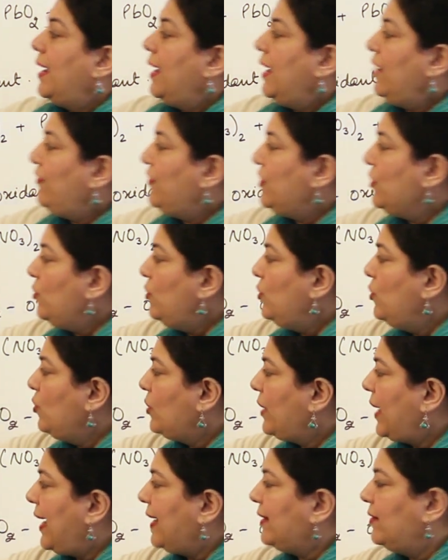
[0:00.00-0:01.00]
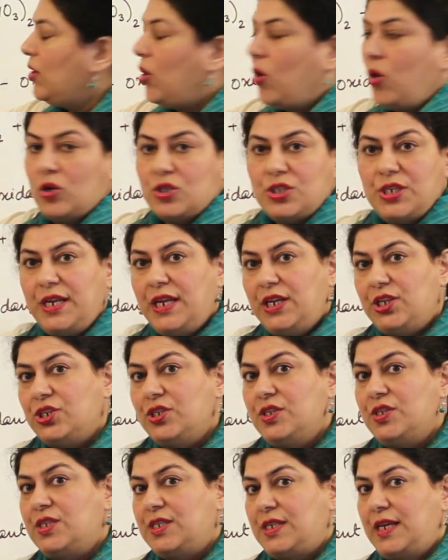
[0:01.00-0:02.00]
If you look at the
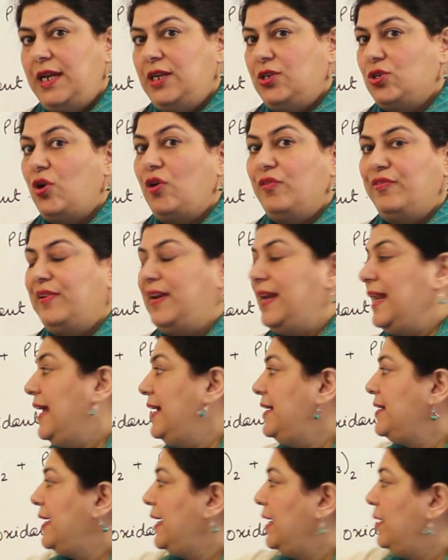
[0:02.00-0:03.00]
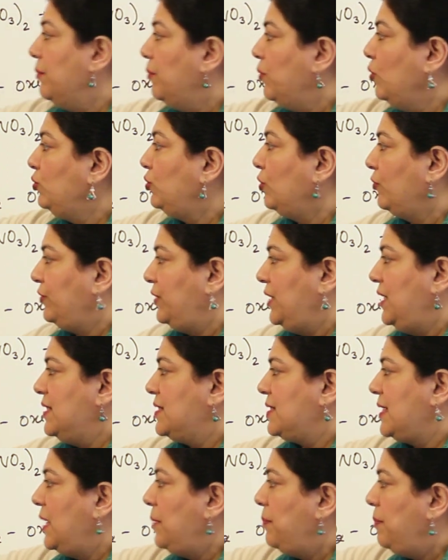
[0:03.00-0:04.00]
oxidation state of lead in both of
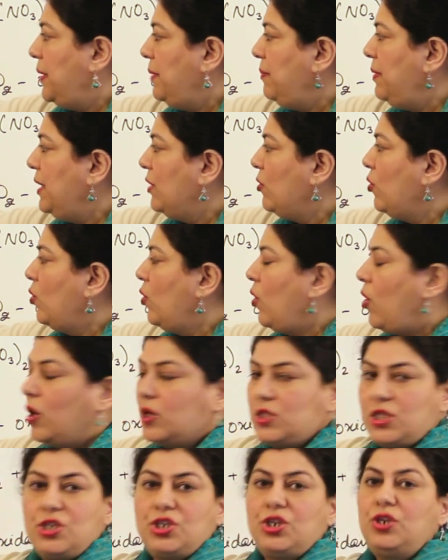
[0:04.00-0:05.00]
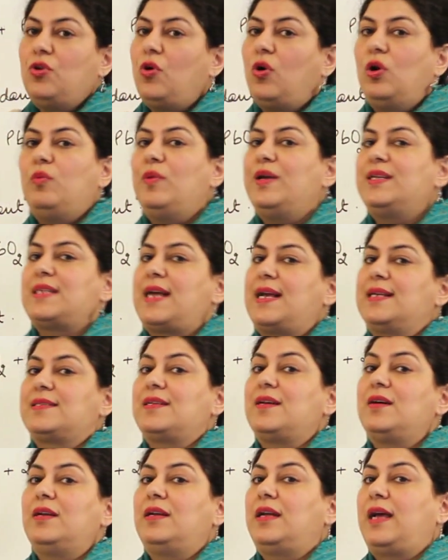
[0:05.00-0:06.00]
these, in PbO, oxygen always has,
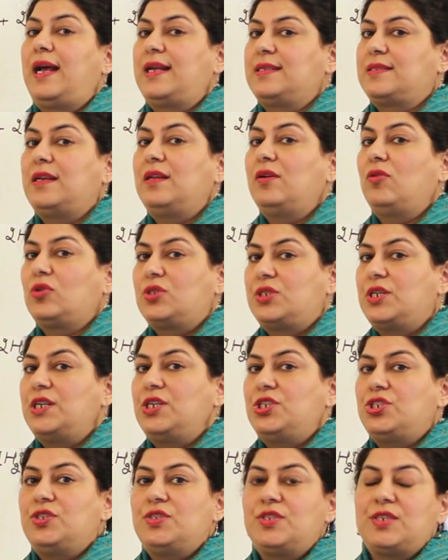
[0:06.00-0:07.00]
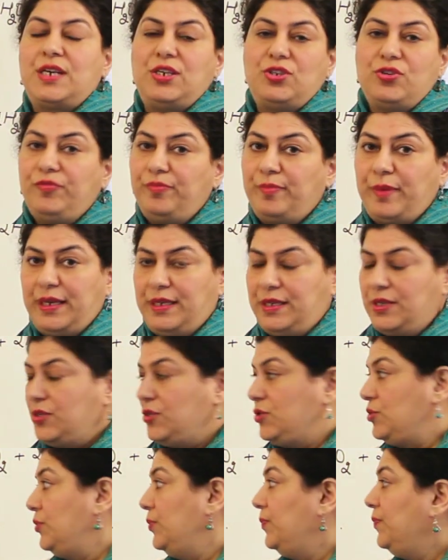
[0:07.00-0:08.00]
a, has an oxidation state of
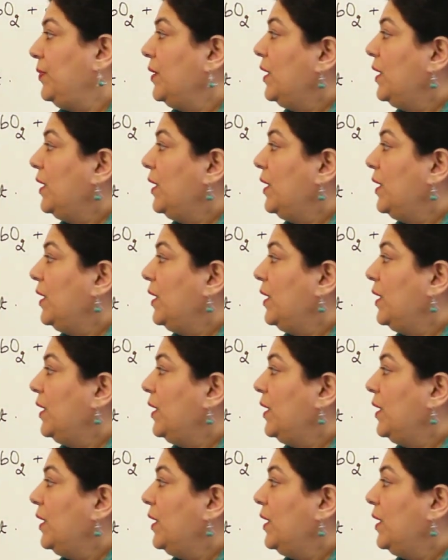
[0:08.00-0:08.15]
minus 2.